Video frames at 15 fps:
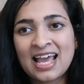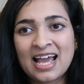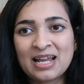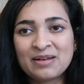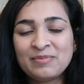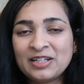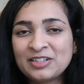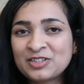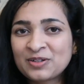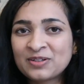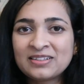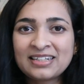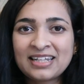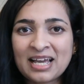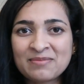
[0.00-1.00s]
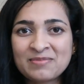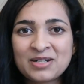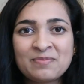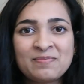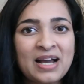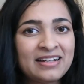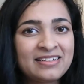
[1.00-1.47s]
and make sure the
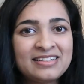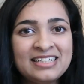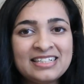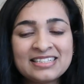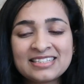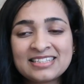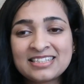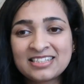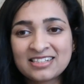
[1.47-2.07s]
camera battery is